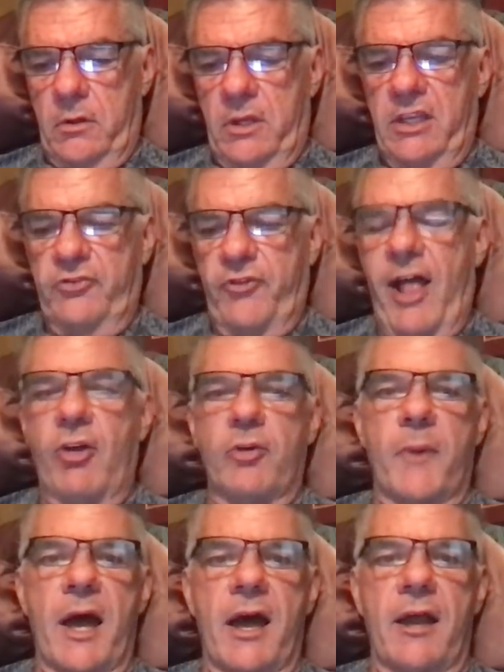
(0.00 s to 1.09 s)
He's followed
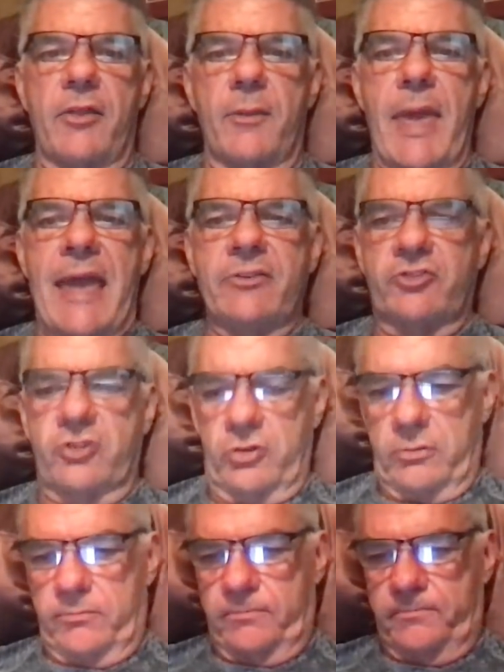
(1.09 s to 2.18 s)
by the Manster
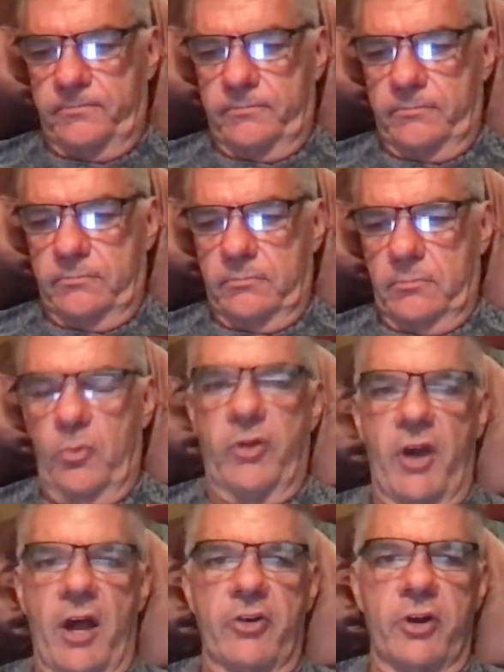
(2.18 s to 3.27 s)
with
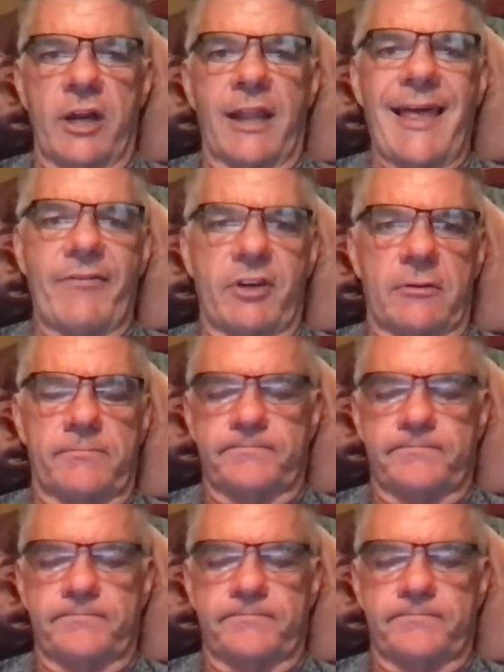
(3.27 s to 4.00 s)
111.